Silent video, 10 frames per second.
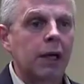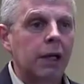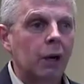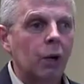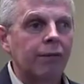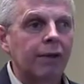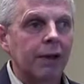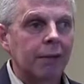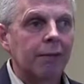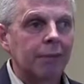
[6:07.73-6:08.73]
you know,
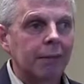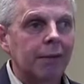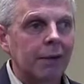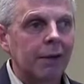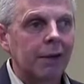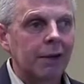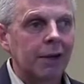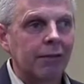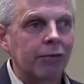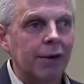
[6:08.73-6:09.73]

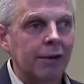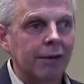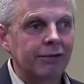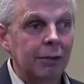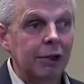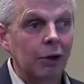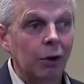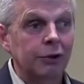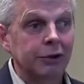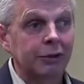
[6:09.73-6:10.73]
if somebody
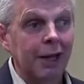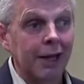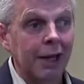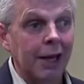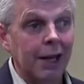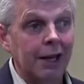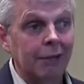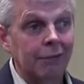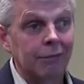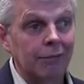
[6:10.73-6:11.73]
calls
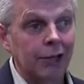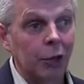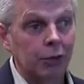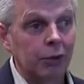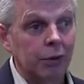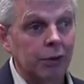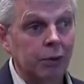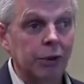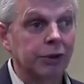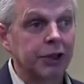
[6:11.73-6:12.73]
and you know,
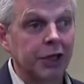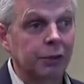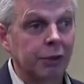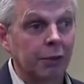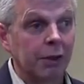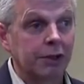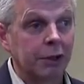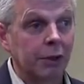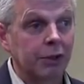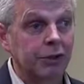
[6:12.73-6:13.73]
grills us with a bunch
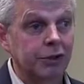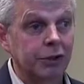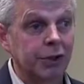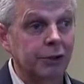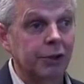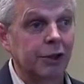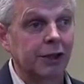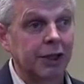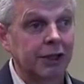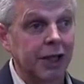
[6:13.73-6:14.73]
of questions and they're still
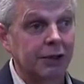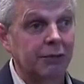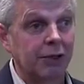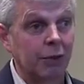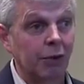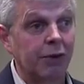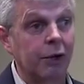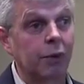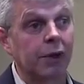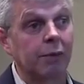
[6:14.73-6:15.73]
not satisfied and don't
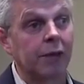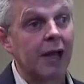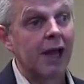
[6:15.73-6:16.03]
think we can